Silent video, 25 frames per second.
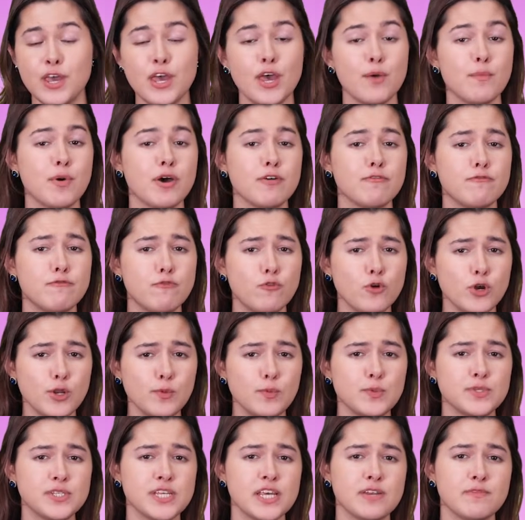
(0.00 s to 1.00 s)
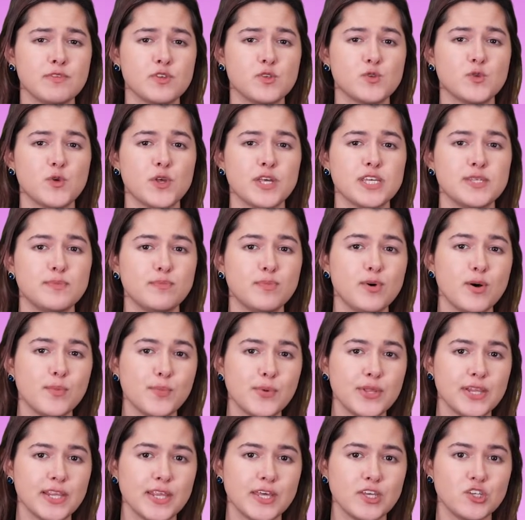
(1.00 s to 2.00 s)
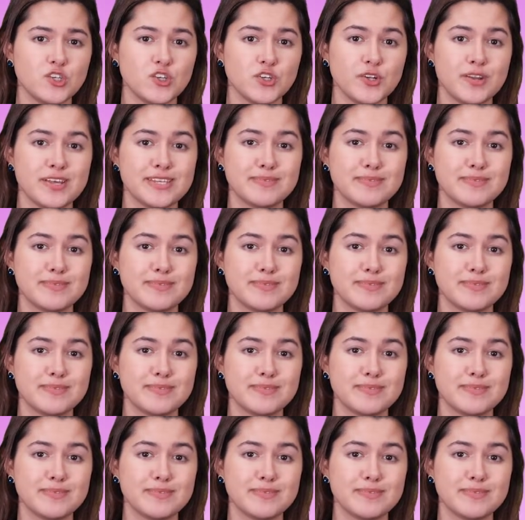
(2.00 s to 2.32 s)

About 40% of Australia's population